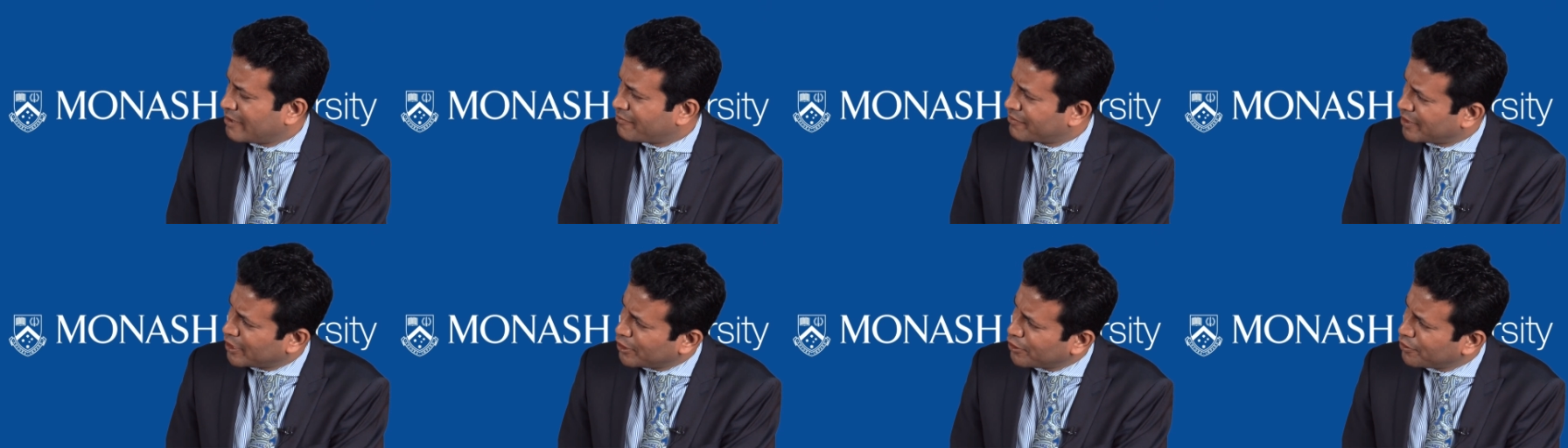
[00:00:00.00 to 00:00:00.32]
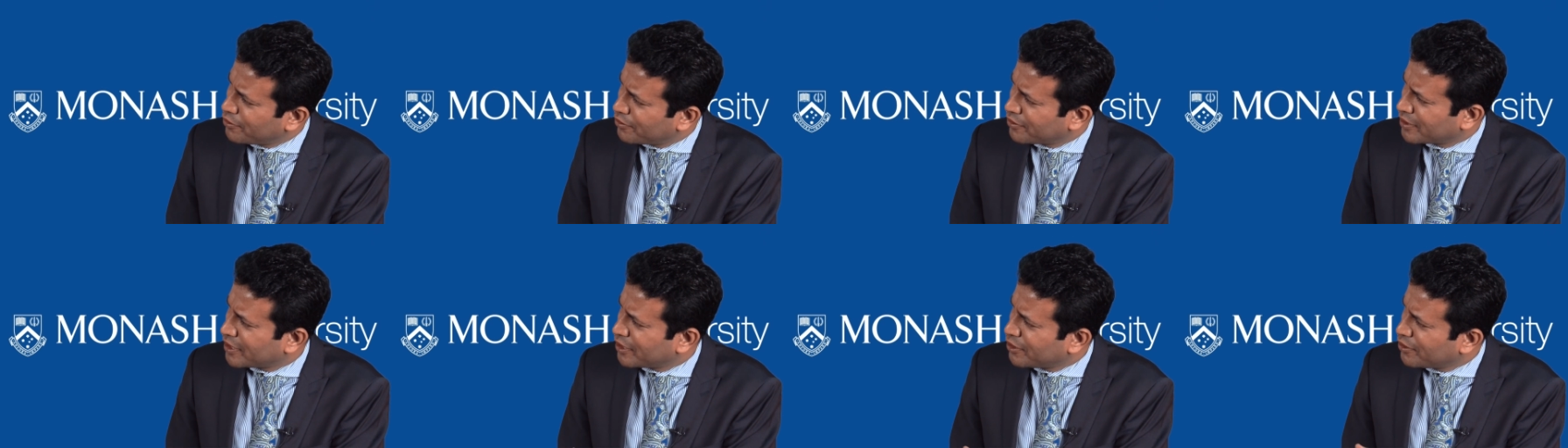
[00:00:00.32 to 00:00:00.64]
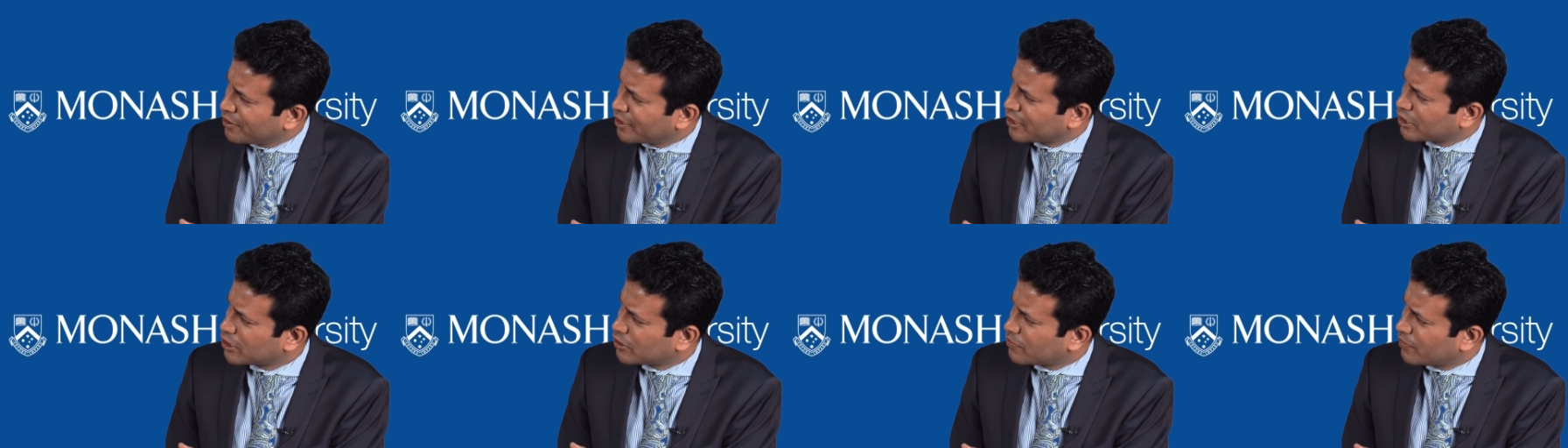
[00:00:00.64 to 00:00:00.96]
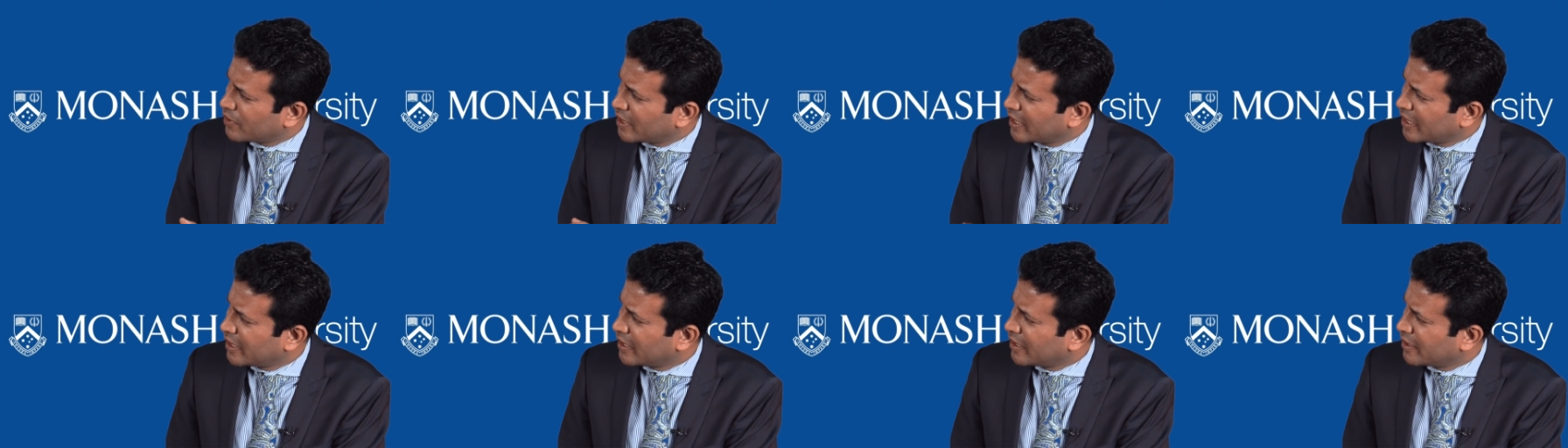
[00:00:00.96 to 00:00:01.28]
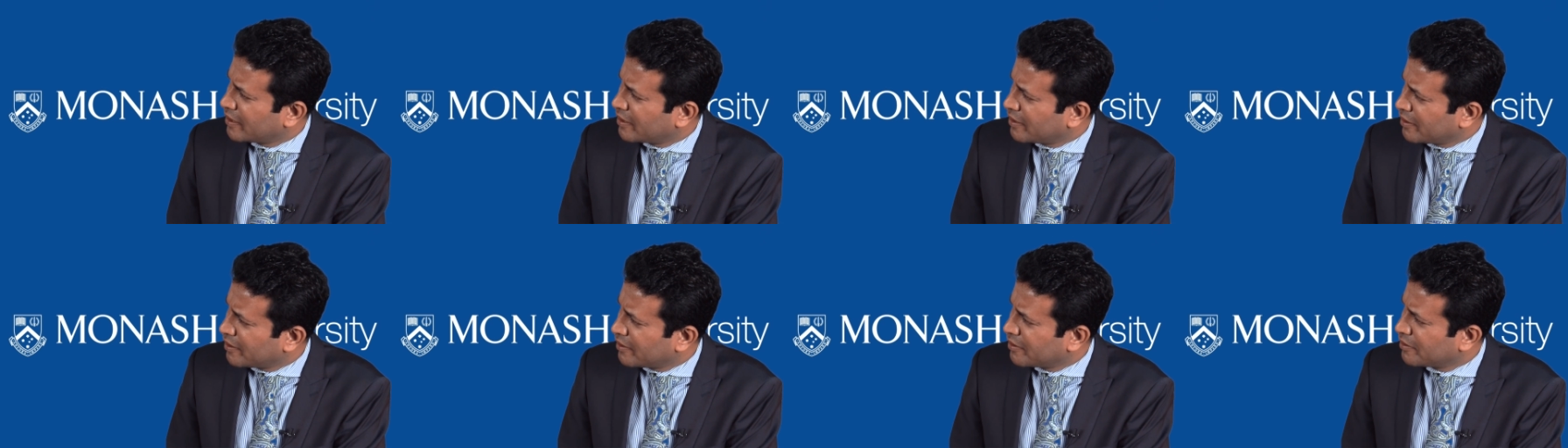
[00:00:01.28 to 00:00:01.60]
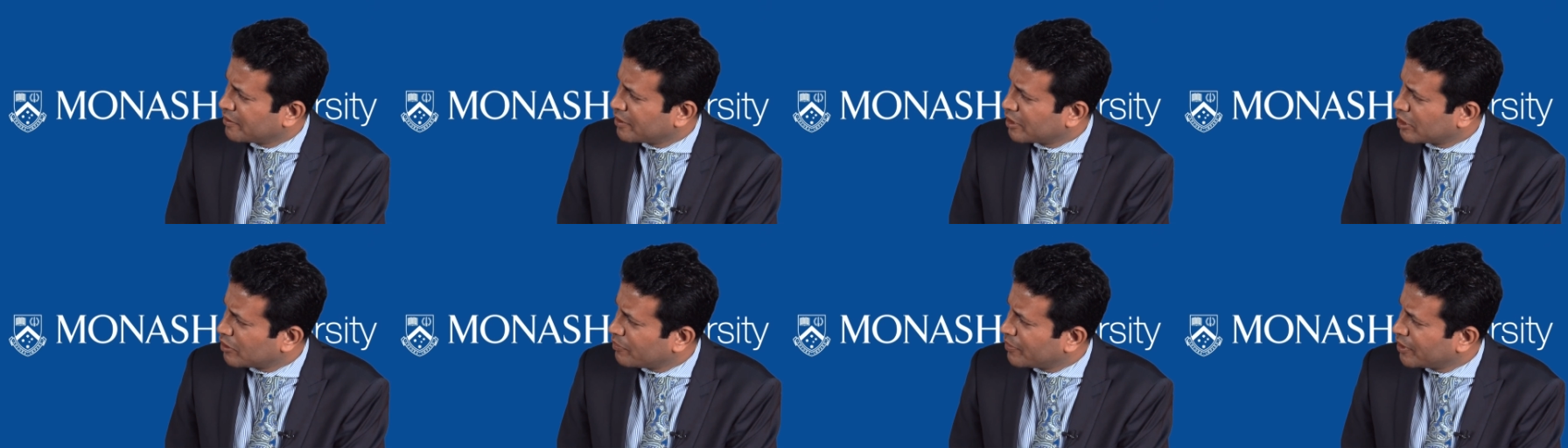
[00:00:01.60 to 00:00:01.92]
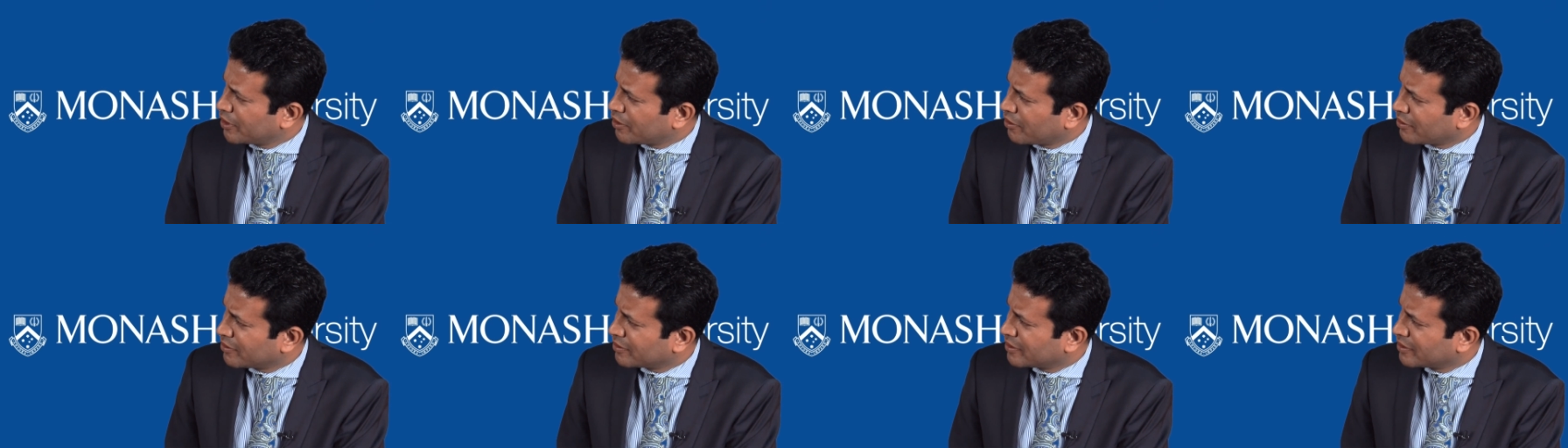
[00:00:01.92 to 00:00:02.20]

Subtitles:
Can you explain a little bit on